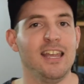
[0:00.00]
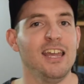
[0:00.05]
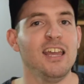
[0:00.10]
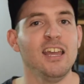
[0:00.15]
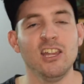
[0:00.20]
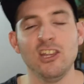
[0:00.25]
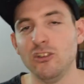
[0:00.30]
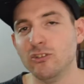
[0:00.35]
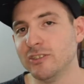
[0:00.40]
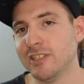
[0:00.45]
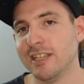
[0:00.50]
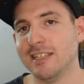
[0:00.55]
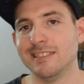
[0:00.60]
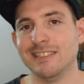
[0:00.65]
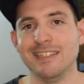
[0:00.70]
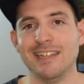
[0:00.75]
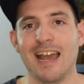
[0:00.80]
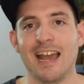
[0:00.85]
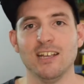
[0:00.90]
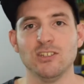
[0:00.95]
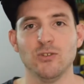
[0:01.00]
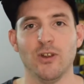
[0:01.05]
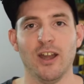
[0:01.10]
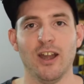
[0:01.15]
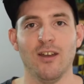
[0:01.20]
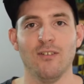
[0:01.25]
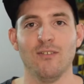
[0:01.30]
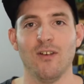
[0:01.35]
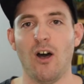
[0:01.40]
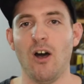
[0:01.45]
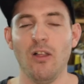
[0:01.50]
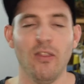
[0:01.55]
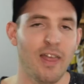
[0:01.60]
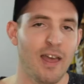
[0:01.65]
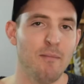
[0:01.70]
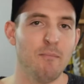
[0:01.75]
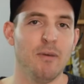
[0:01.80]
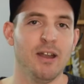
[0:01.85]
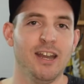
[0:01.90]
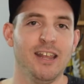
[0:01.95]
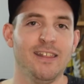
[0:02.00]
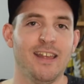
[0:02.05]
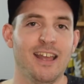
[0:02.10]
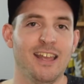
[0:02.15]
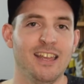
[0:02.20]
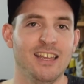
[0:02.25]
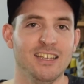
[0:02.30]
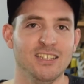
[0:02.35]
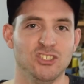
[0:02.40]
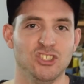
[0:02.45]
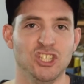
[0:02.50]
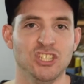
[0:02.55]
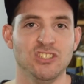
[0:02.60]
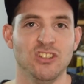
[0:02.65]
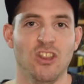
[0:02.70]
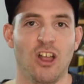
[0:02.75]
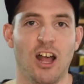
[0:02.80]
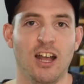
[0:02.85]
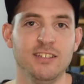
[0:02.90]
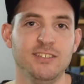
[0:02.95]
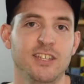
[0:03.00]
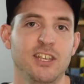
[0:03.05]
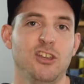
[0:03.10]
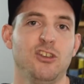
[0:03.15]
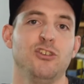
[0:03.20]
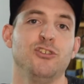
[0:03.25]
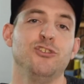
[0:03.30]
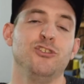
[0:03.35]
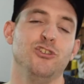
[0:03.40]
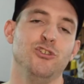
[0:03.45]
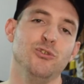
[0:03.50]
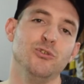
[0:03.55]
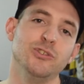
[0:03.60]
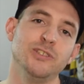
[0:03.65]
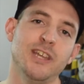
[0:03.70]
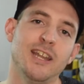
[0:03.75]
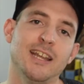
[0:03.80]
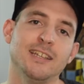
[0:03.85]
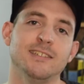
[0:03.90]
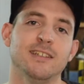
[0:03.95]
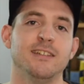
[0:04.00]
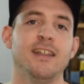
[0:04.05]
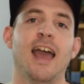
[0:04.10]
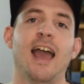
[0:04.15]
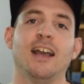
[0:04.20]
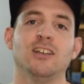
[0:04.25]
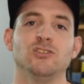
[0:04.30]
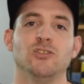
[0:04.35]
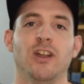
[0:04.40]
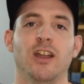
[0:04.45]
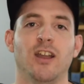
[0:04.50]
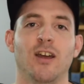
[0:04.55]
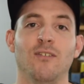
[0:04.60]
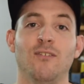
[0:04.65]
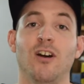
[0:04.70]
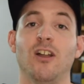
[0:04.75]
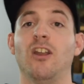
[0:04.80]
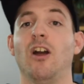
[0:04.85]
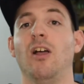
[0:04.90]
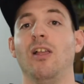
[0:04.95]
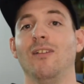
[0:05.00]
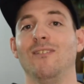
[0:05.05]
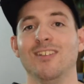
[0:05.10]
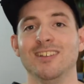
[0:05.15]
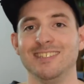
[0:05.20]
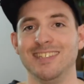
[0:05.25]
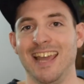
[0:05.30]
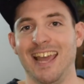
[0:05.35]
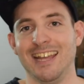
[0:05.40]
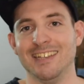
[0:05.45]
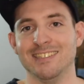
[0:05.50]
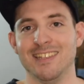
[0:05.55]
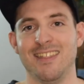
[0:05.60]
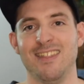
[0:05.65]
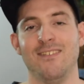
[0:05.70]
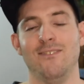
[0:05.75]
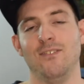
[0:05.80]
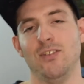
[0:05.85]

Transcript: he can use it as a tax write off. All that money that he has just lost, he can use it as a tax write off on all of his gains in the